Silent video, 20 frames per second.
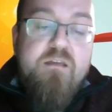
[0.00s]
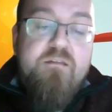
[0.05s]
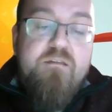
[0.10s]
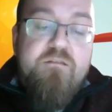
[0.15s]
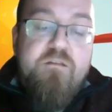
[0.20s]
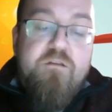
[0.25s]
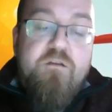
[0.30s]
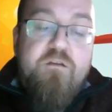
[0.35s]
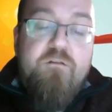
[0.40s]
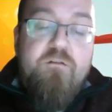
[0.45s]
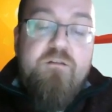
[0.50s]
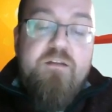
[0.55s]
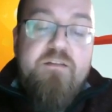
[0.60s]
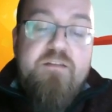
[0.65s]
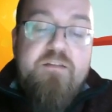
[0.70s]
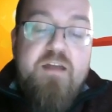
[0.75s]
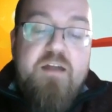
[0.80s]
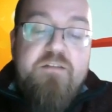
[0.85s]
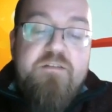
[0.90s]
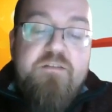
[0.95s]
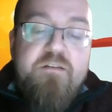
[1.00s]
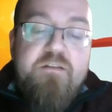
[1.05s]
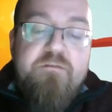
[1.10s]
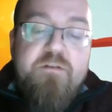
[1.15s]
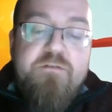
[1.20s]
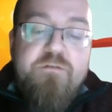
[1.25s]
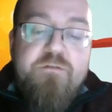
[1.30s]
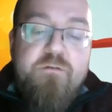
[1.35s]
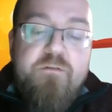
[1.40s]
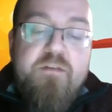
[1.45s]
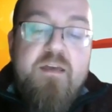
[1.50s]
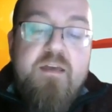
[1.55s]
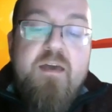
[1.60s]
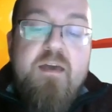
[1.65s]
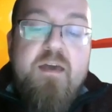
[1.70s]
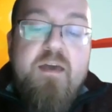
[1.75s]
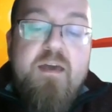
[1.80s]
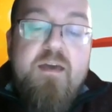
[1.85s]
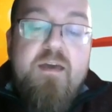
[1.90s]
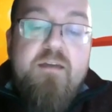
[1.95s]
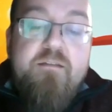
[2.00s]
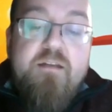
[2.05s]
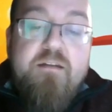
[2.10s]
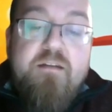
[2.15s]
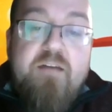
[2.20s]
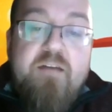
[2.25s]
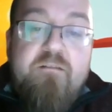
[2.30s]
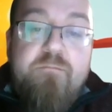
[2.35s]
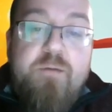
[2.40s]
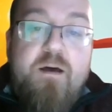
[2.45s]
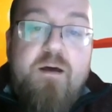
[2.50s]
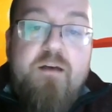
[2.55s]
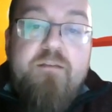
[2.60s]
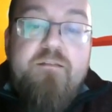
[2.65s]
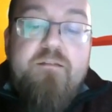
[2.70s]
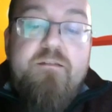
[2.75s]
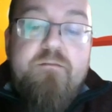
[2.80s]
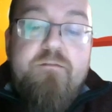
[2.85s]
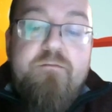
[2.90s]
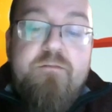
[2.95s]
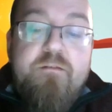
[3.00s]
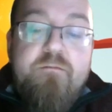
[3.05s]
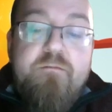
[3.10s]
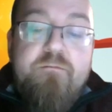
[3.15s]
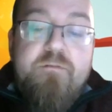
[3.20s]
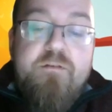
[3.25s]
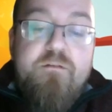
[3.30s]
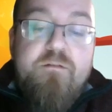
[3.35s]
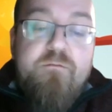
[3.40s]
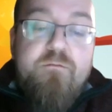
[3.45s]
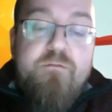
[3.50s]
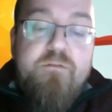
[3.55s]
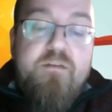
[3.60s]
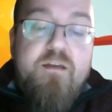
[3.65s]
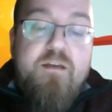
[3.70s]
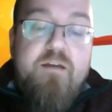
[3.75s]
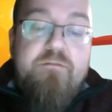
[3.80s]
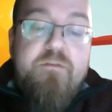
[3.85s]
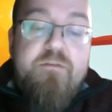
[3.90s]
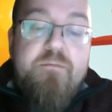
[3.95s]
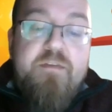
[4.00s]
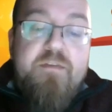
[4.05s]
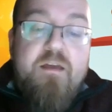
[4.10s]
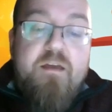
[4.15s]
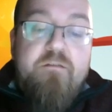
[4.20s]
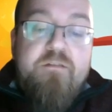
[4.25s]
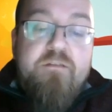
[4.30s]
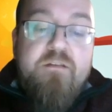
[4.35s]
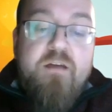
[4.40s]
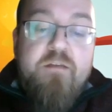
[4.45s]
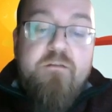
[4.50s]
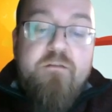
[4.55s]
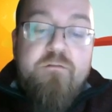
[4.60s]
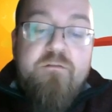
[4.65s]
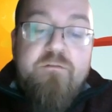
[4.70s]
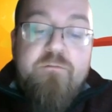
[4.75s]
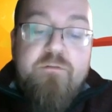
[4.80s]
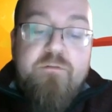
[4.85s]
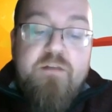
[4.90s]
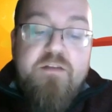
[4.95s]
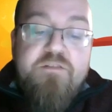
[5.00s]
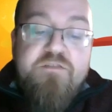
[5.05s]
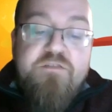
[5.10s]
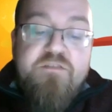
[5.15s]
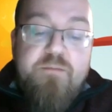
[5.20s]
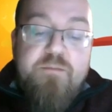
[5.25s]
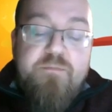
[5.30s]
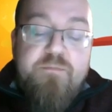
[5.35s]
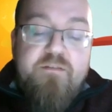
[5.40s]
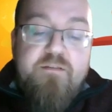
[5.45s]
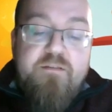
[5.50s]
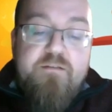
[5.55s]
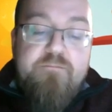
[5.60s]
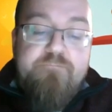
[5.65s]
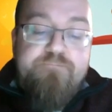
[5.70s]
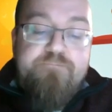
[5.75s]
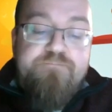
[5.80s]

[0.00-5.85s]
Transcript: Securely attached individuals tend to have positive views of themselves and others in relationships.